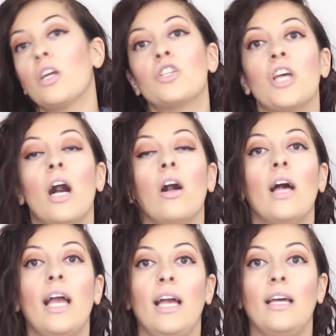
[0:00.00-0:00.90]
gel,
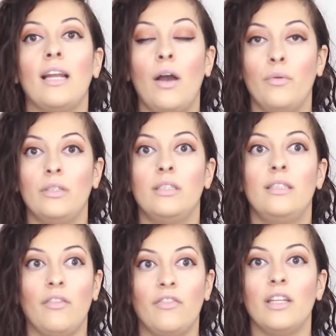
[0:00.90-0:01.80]
and I would
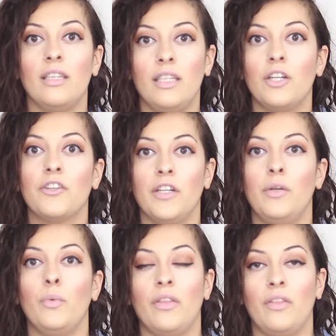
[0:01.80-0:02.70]
definitely agree
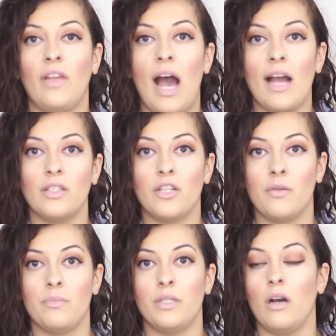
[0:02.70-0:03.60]
with that in
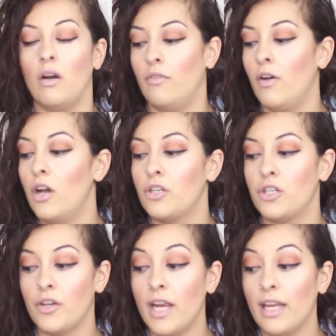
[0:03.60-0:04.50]
terms of
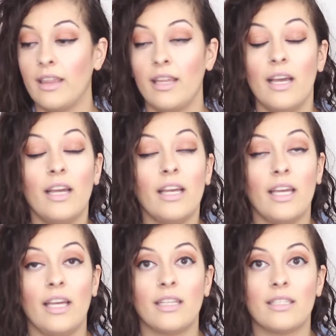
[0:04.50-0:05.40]
strength.
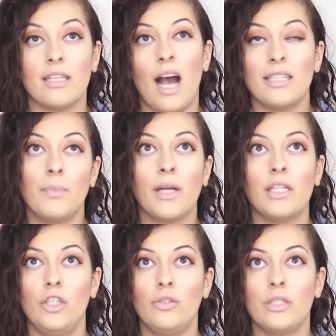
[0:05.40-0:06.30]
I
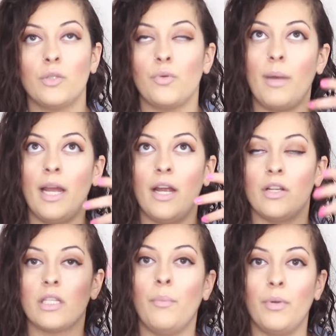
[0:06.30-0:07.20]
typically use this when my hair
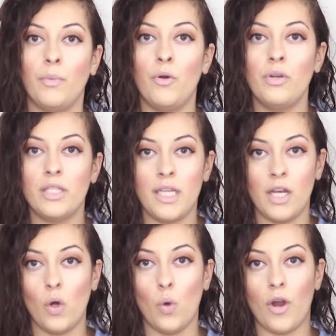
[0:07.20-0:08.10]
is up in a
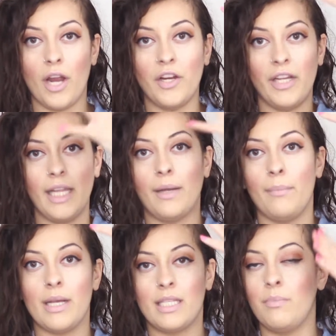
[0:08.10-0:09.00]
ponytail or I create like a
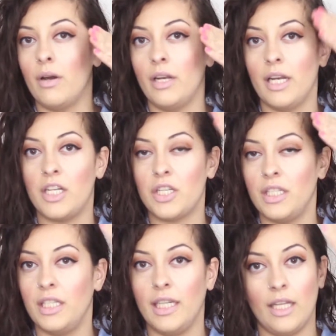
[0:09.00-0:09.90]
messy bun and I just
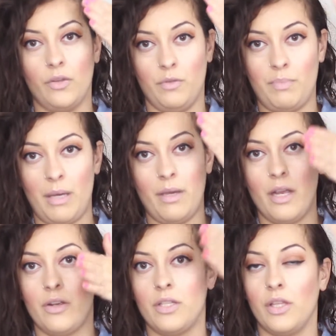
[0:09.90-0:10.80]
need to get those baby
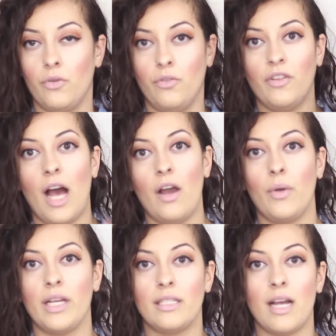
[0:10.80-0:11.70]
hairs and little
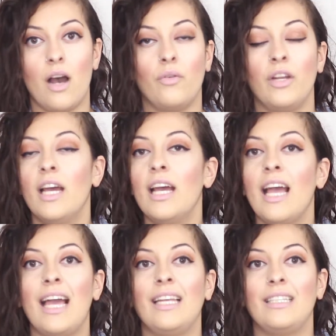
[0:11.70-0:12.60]
flyaways down,
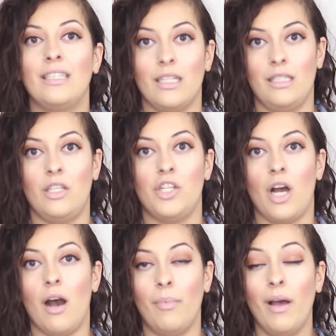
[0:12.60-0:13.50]
and it does the
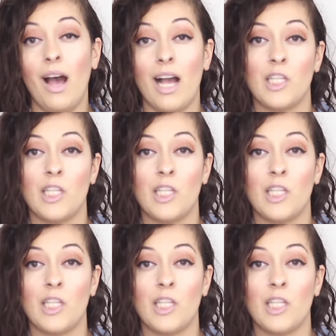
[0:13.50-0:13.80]
job. I